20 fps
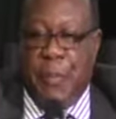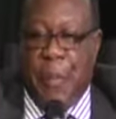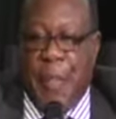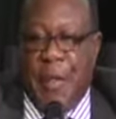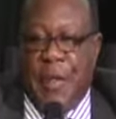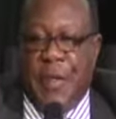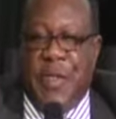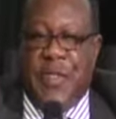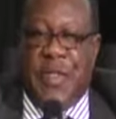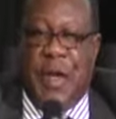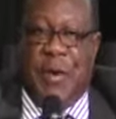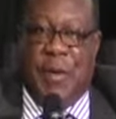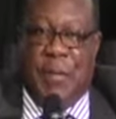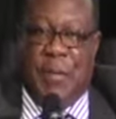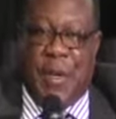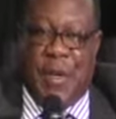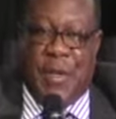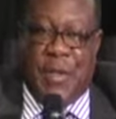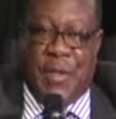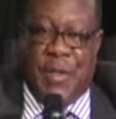
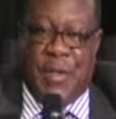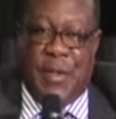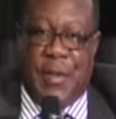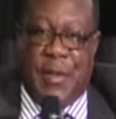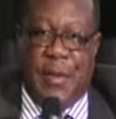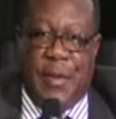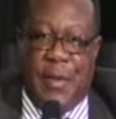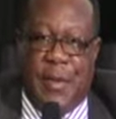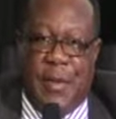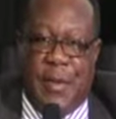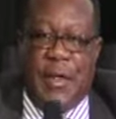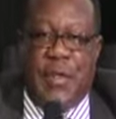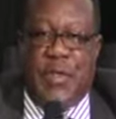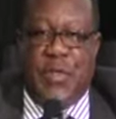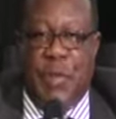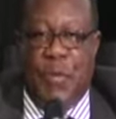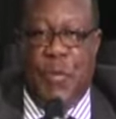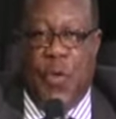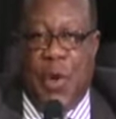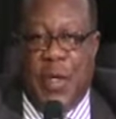desirability is
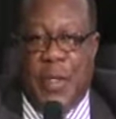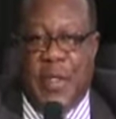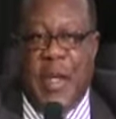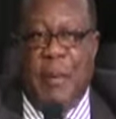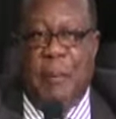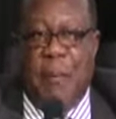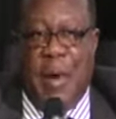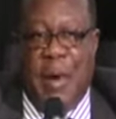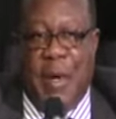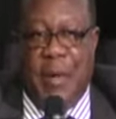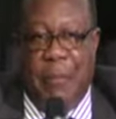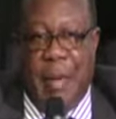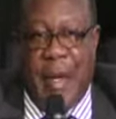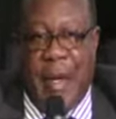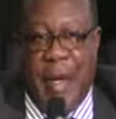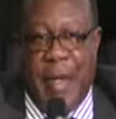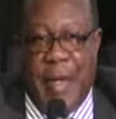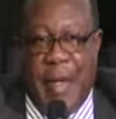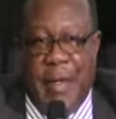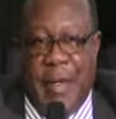somewhat tempered
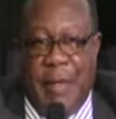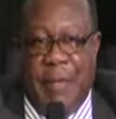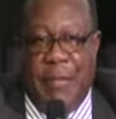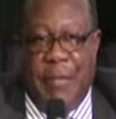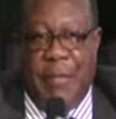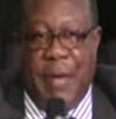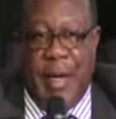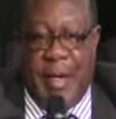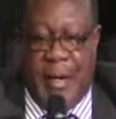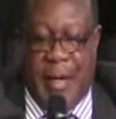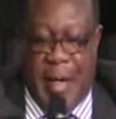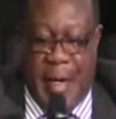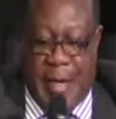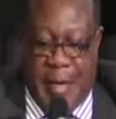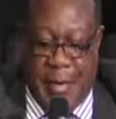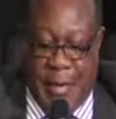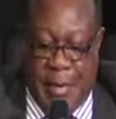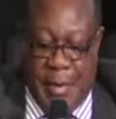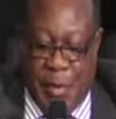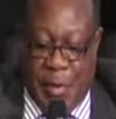by the fact
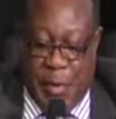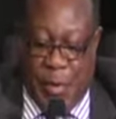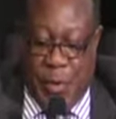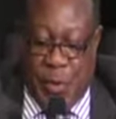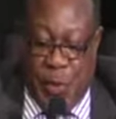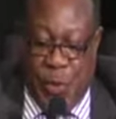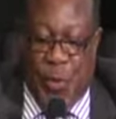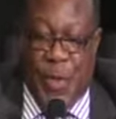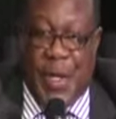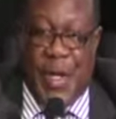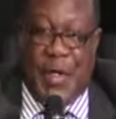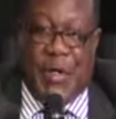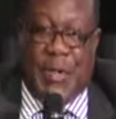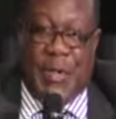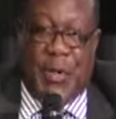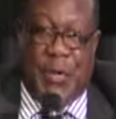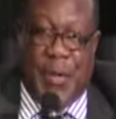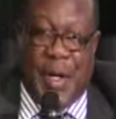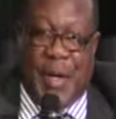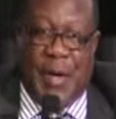that we need
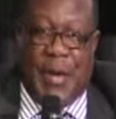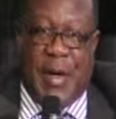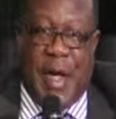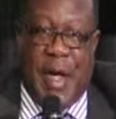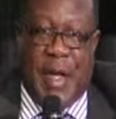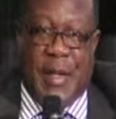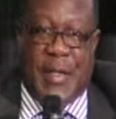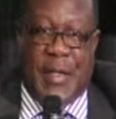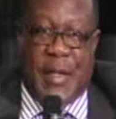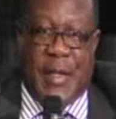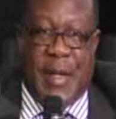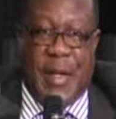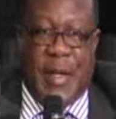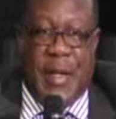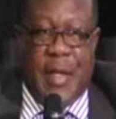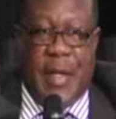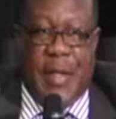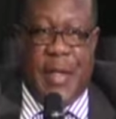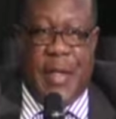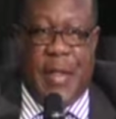to recognize
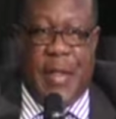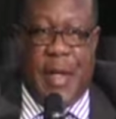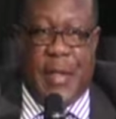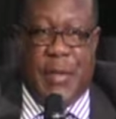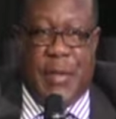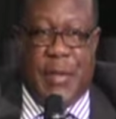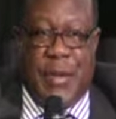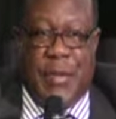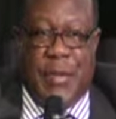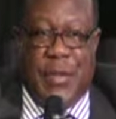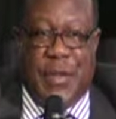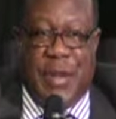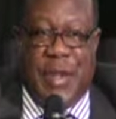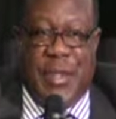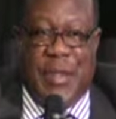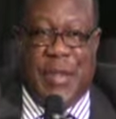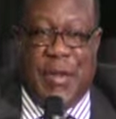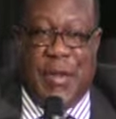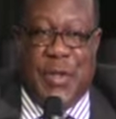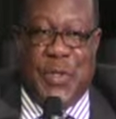that regional
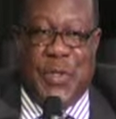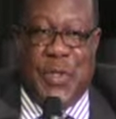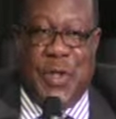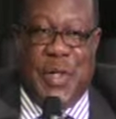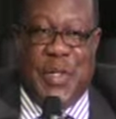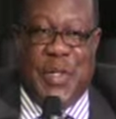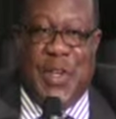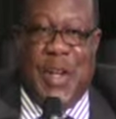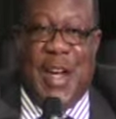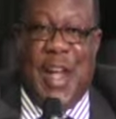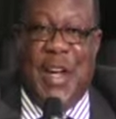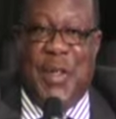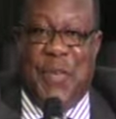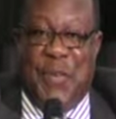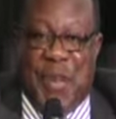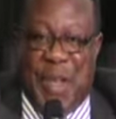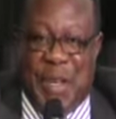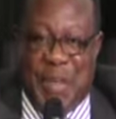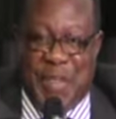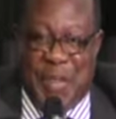integration is not an
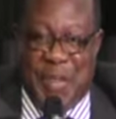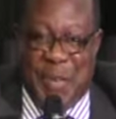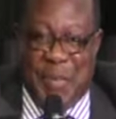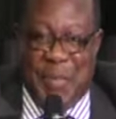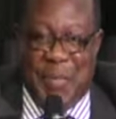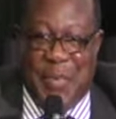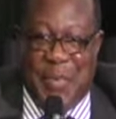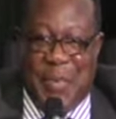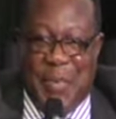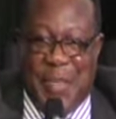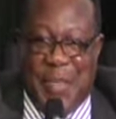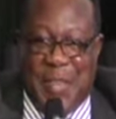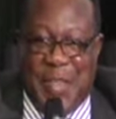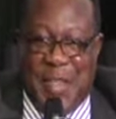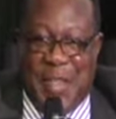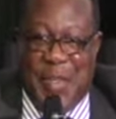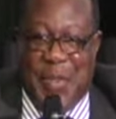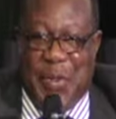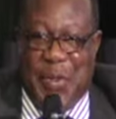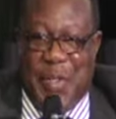event.
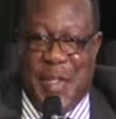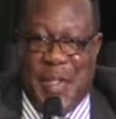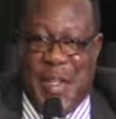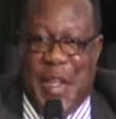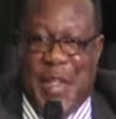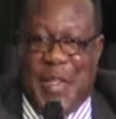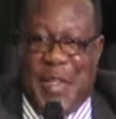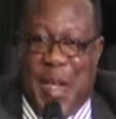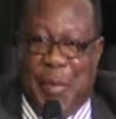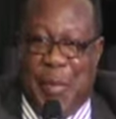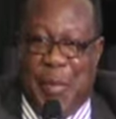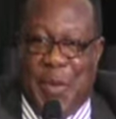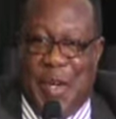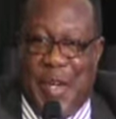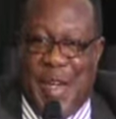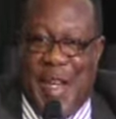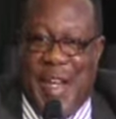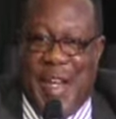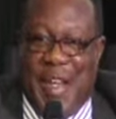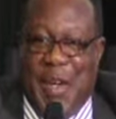You know, it has happened
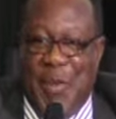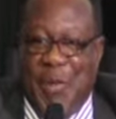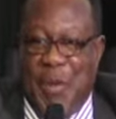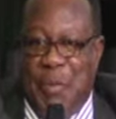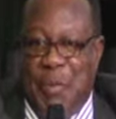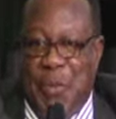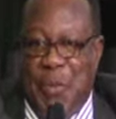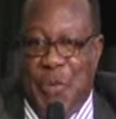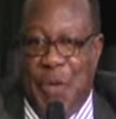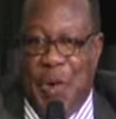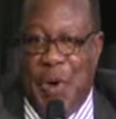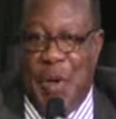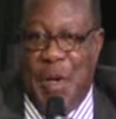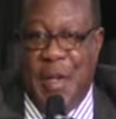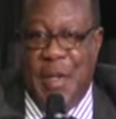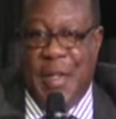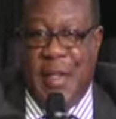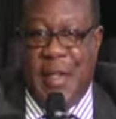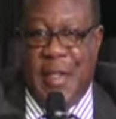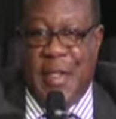and then we move on.
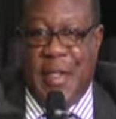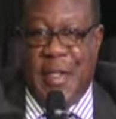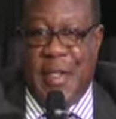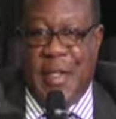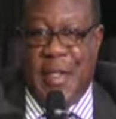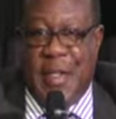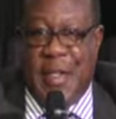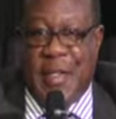It is a